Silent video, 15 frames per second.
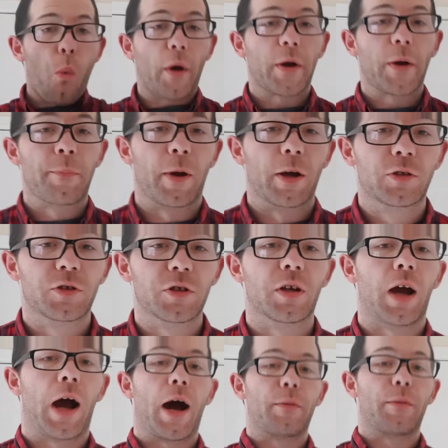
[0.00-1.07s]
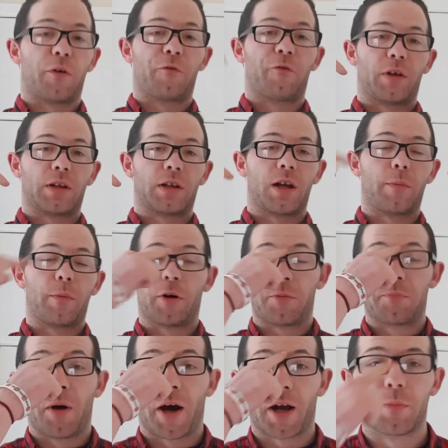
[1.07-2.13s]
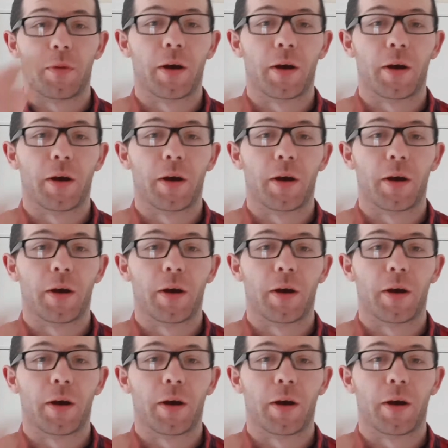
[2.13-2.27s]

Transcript: What about you? I'm your fellow neighbourhood paddy